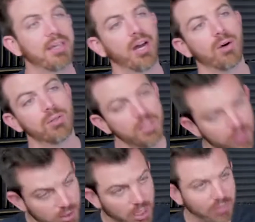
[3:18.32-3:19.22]
Now,
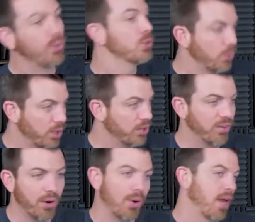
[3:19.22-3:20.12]
I've always wanted a
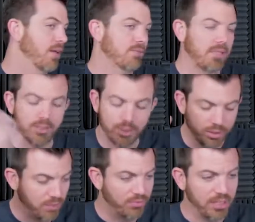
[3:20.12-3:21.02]

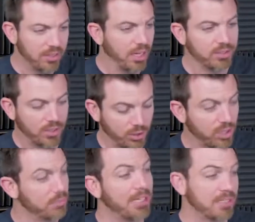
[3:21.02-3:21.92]
Veyron. I'm fantastic. I
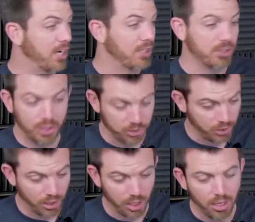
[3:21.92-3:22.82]
tried to buy Tygas
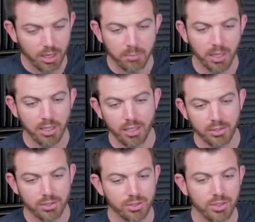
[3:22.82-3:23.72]
yesterday, but
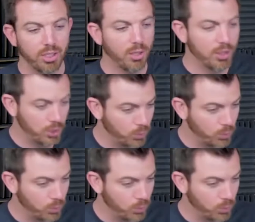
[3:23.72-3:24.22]
it's it's